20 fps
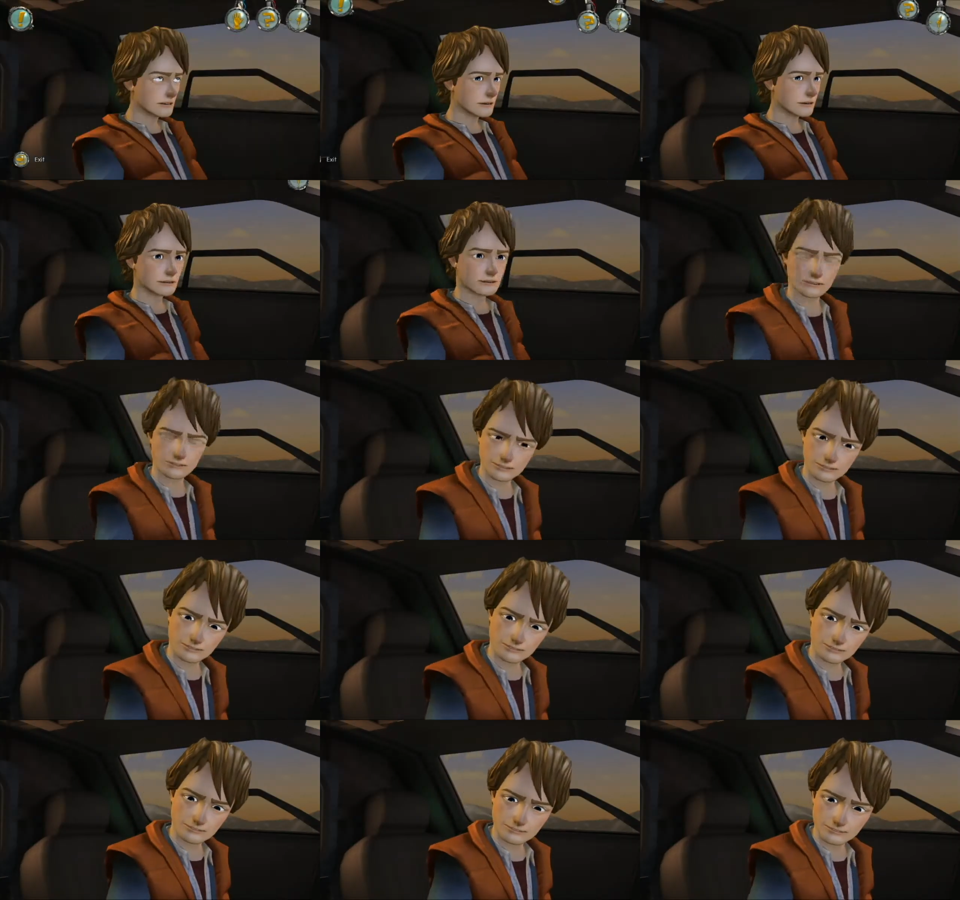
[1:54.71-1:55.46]

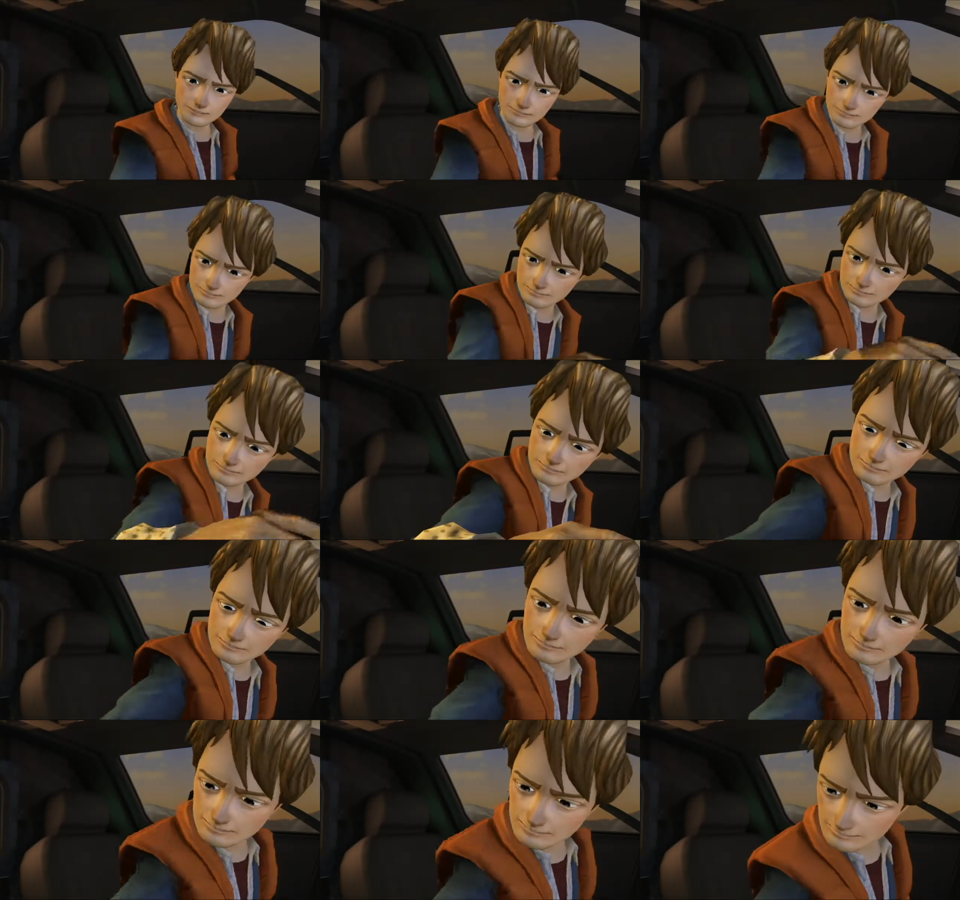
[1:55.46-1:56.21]

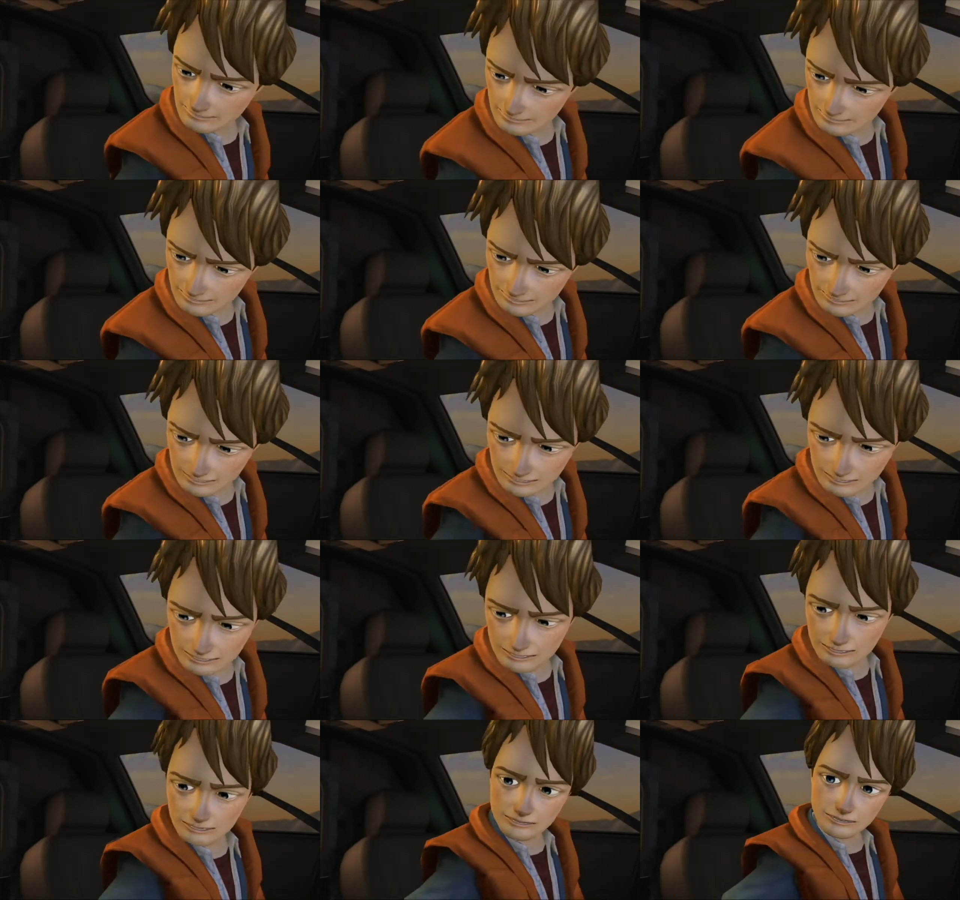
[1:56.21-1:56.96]

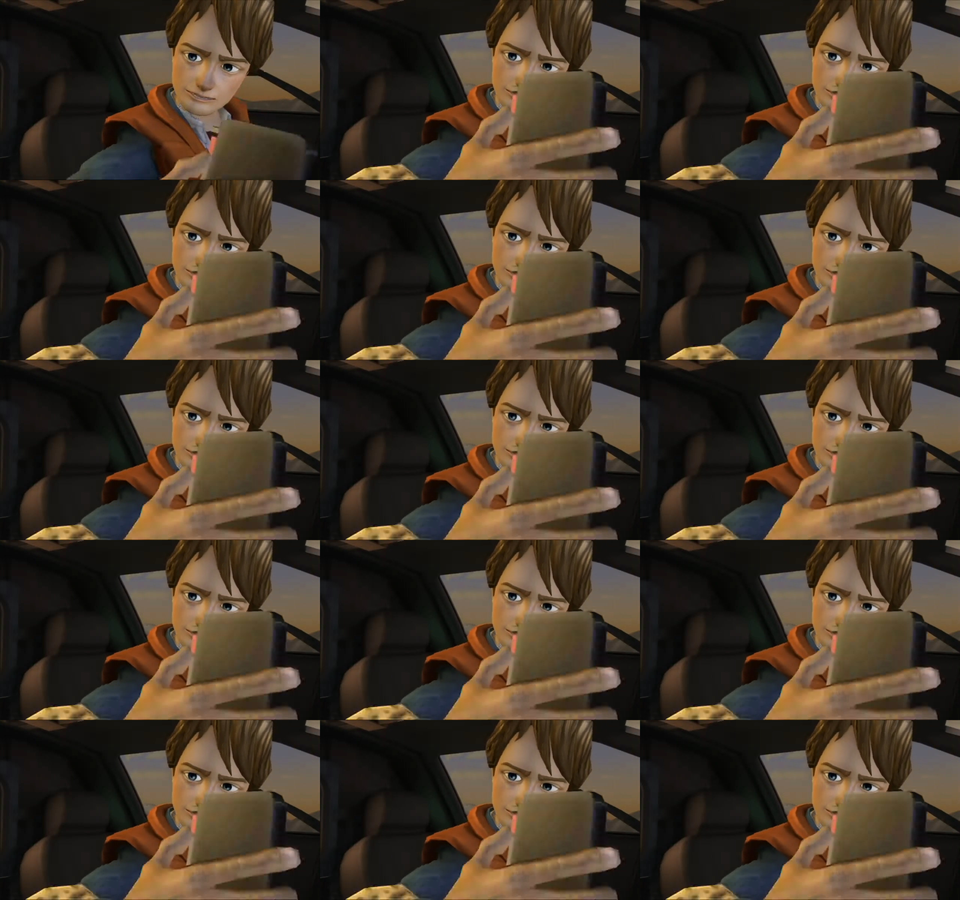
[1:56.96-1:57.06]
No one is speaking in this clip.